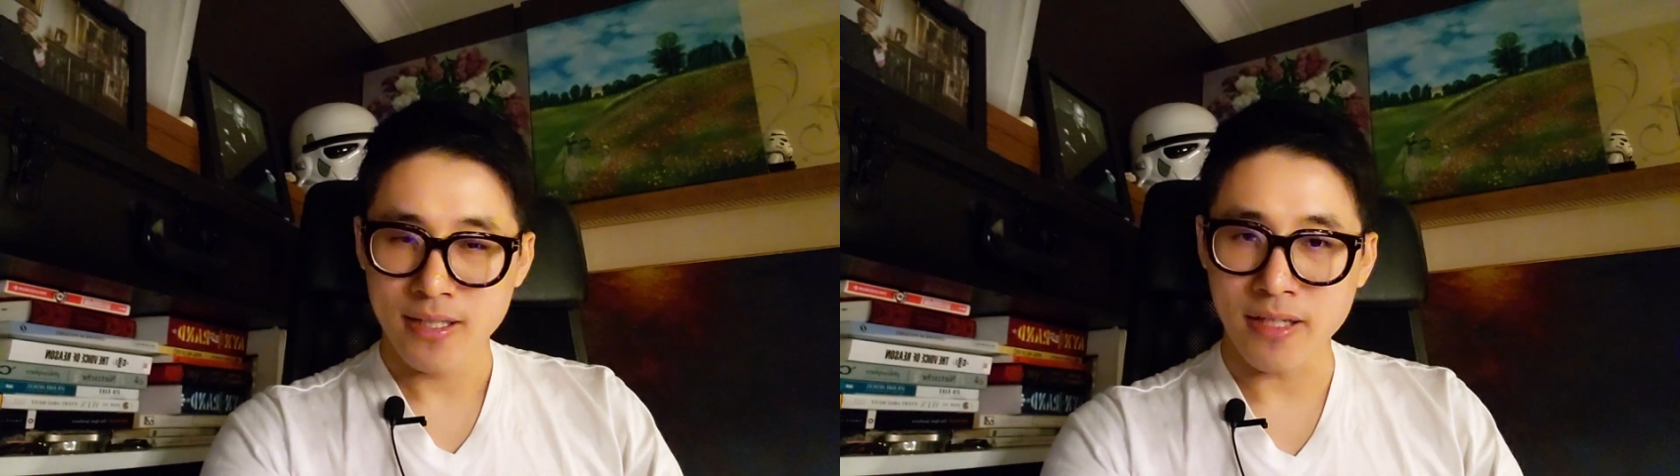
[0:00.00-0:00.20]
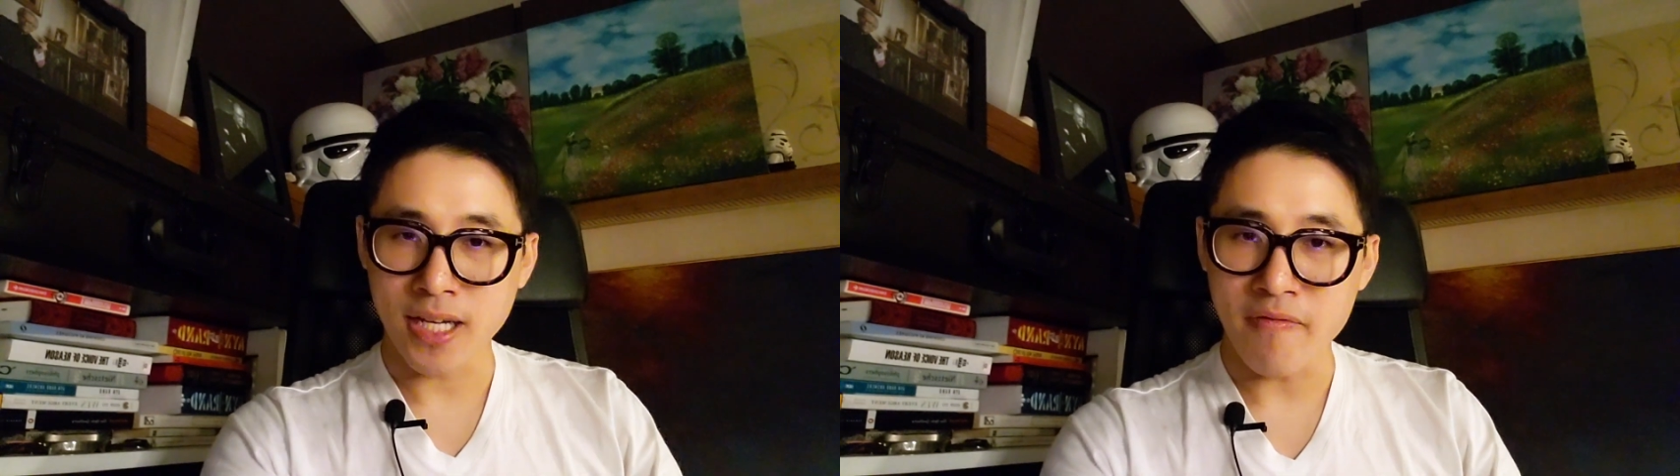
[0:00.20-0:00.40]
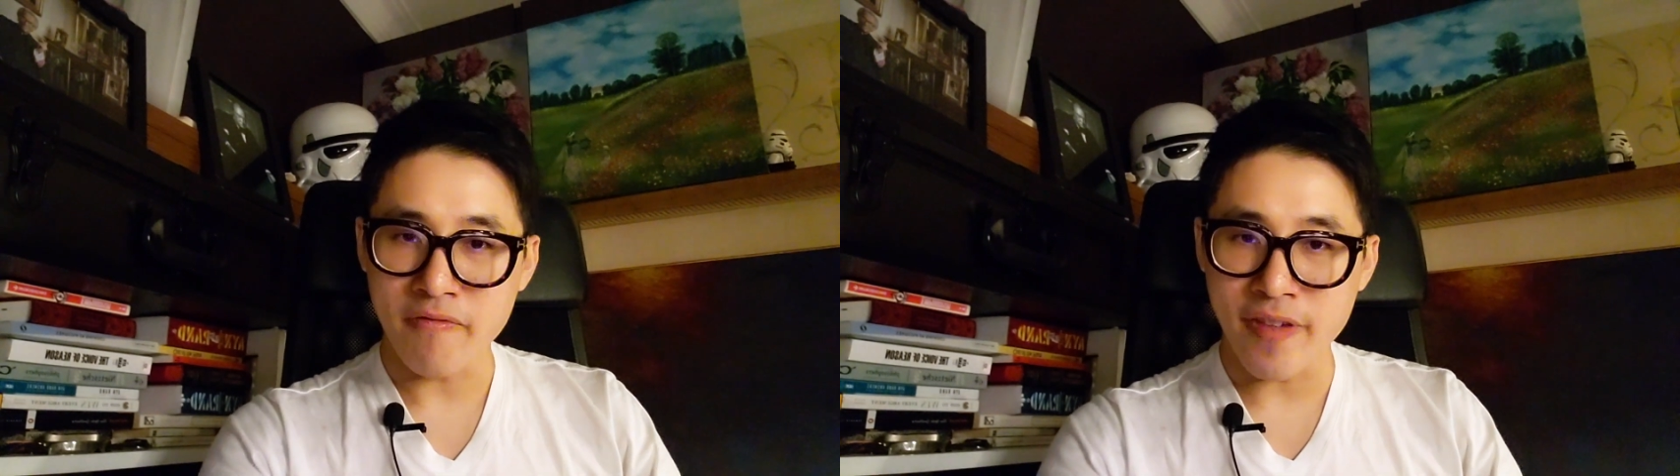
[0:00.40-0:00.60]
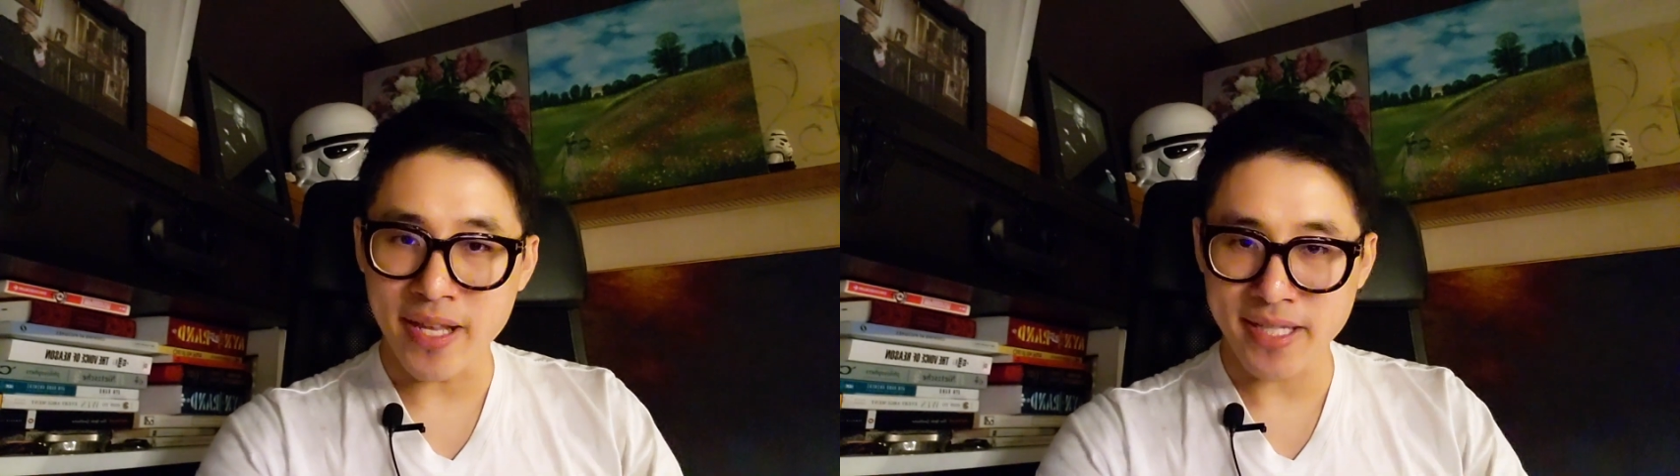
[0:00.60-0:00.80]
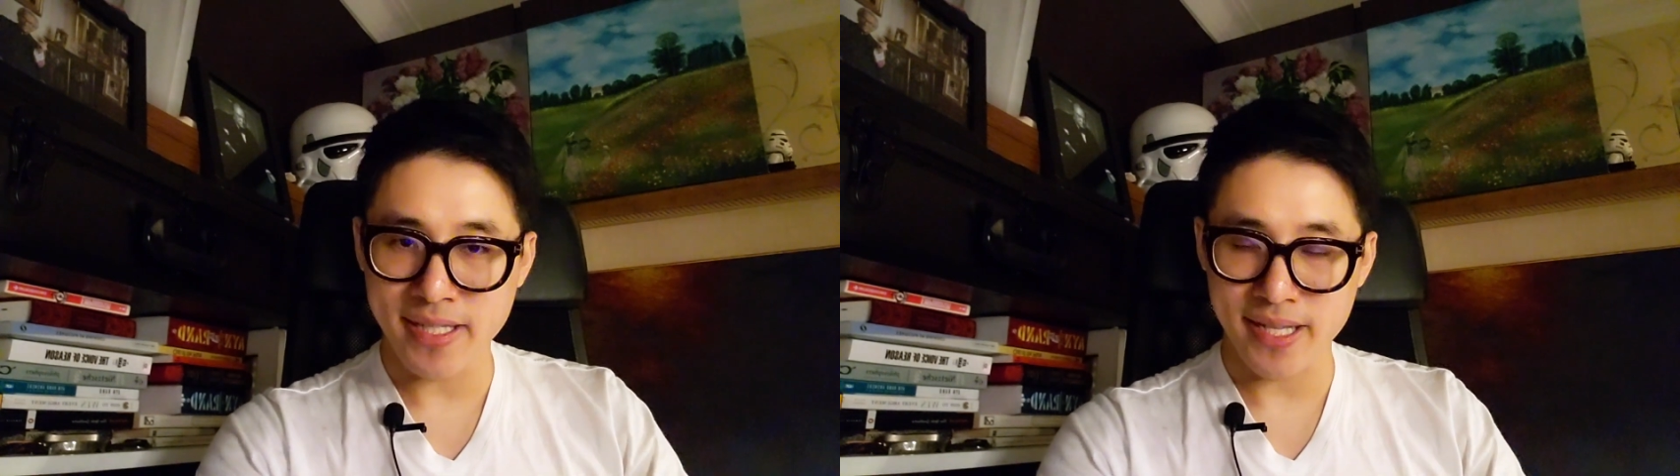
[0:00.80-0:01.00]
to
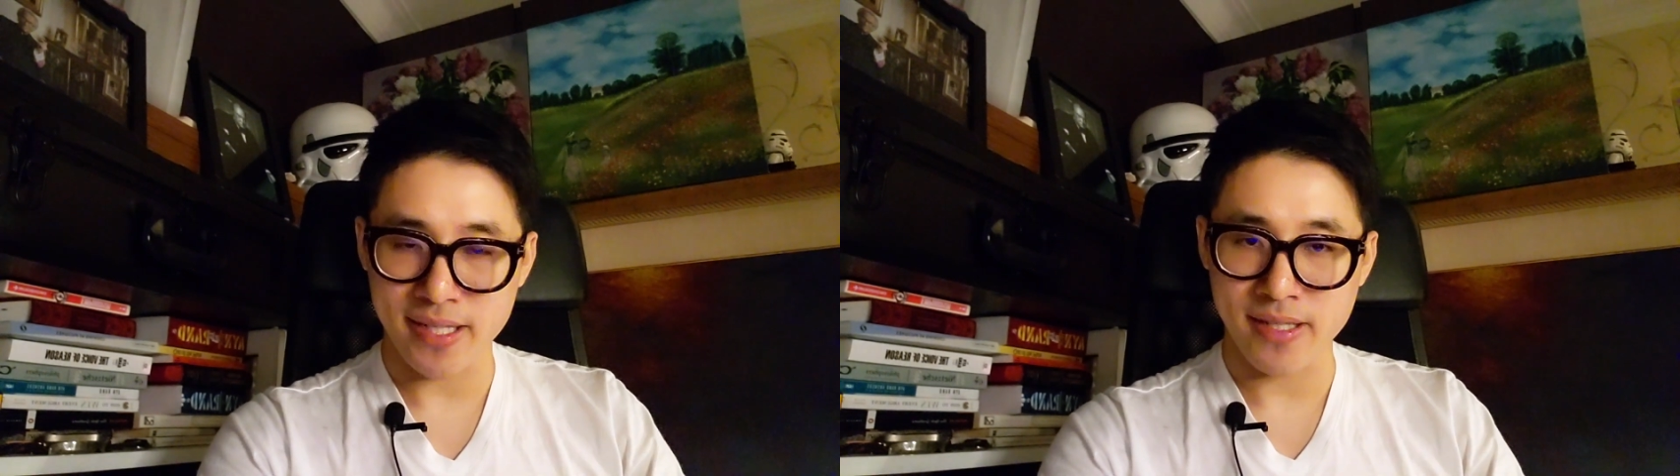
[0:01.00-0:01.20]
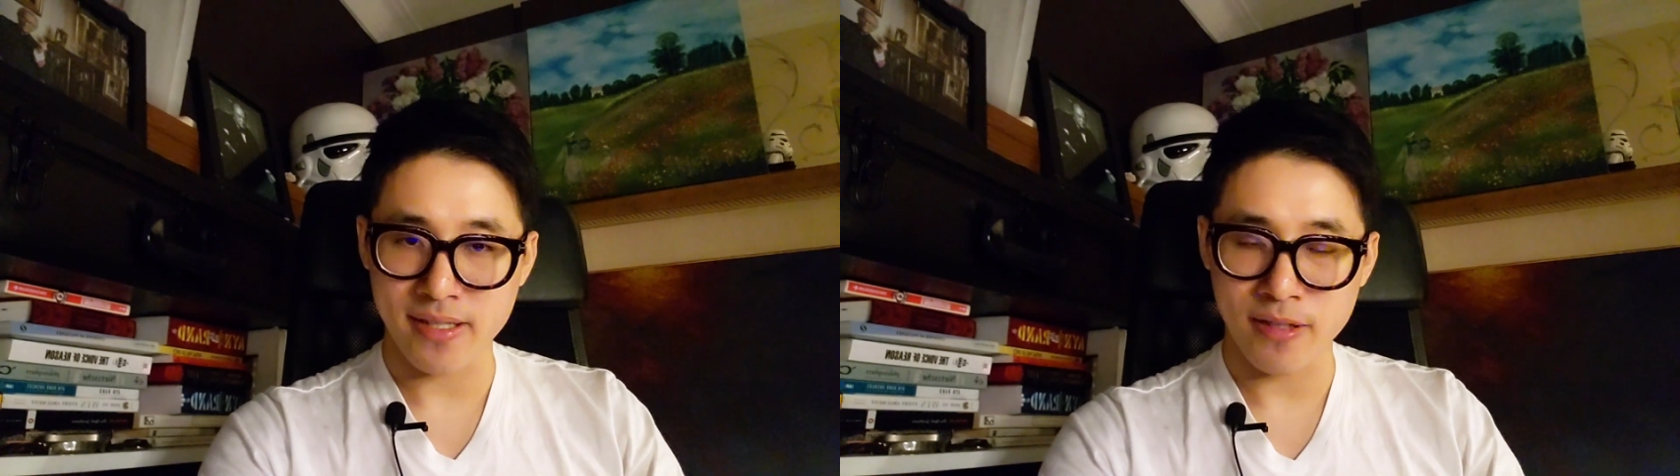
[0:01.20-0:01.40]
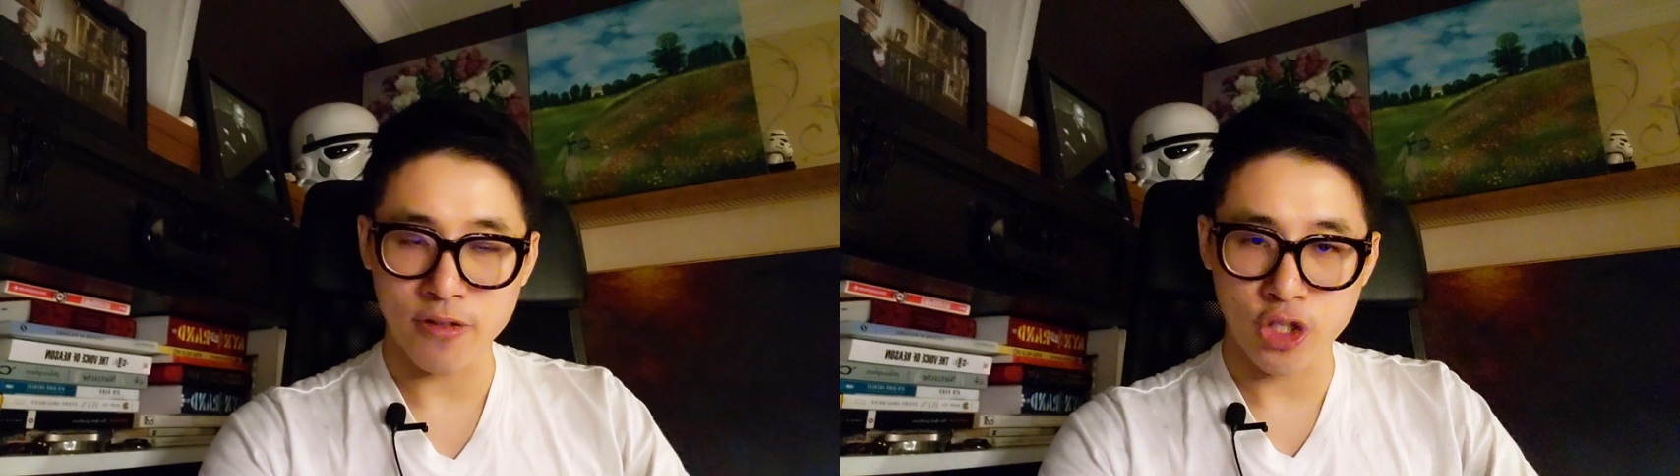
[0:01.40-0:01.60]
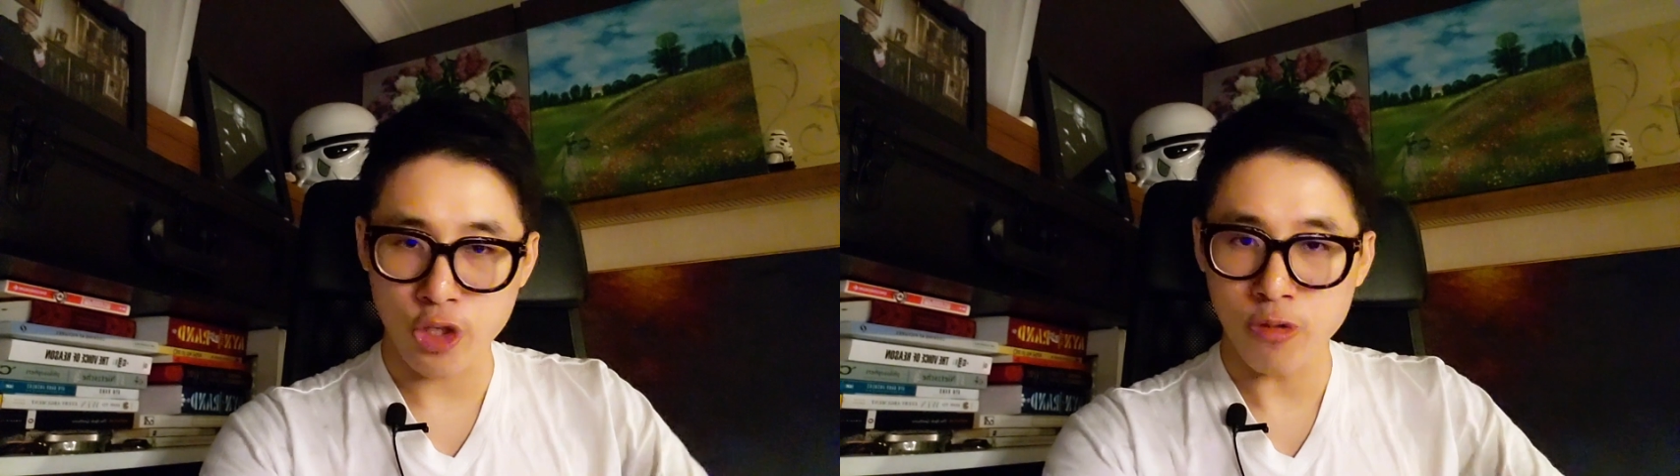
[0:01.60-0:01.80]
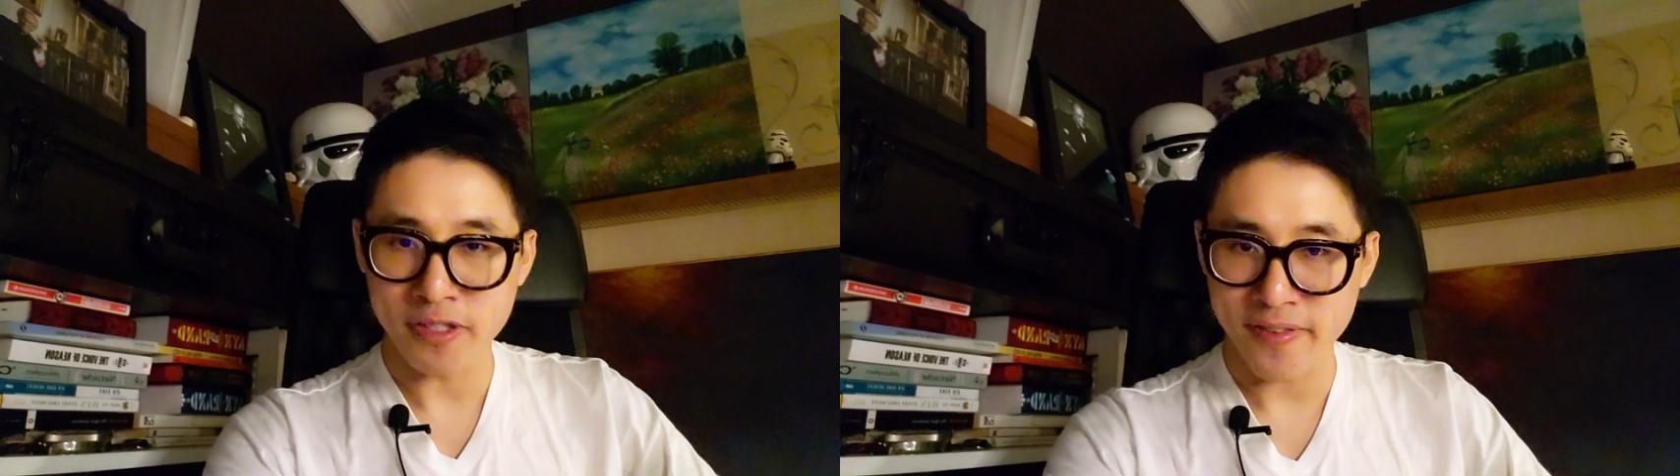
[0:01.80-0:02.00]
convince us to
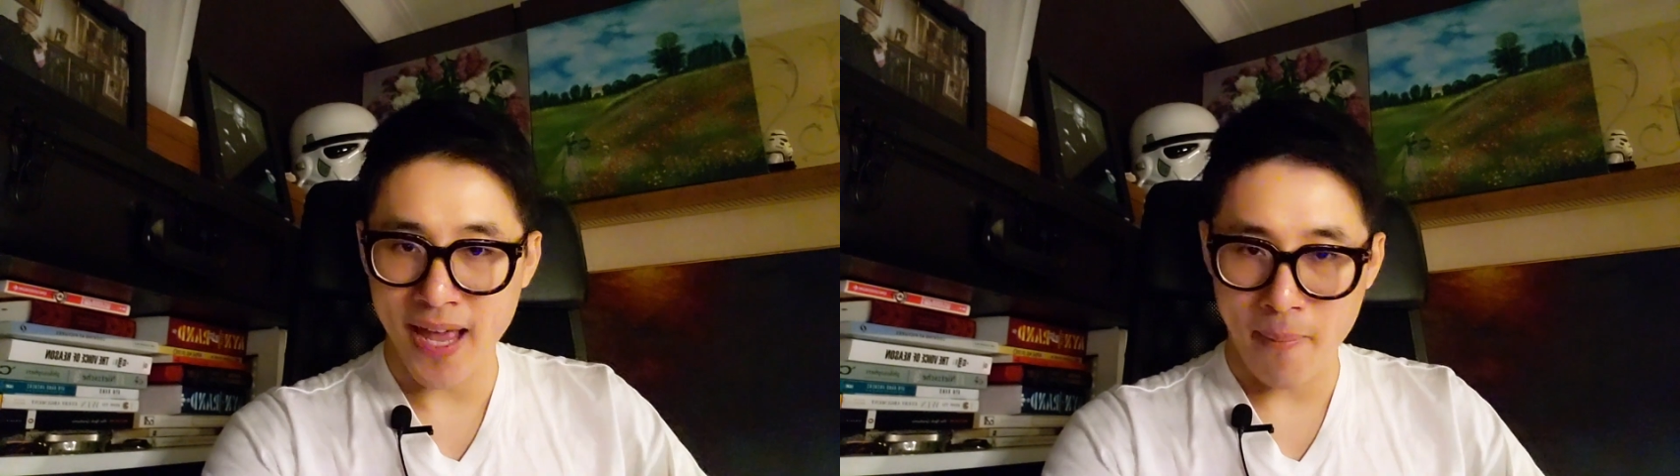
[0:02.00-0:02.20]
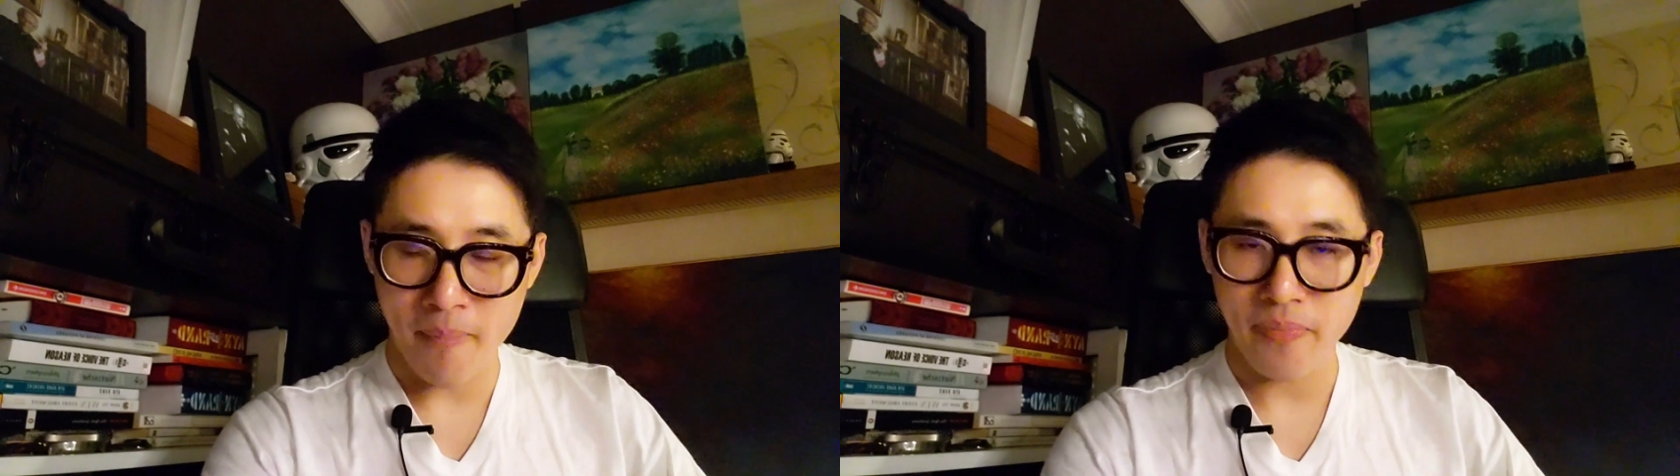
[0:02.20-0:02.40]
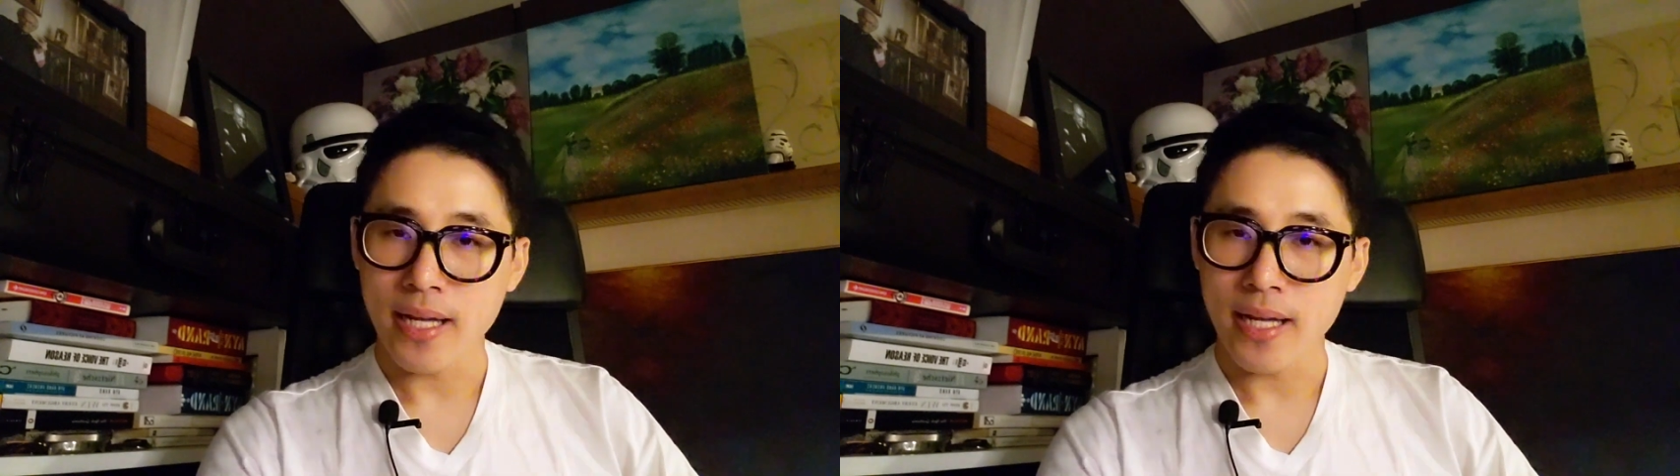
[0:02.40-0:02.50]
choose them.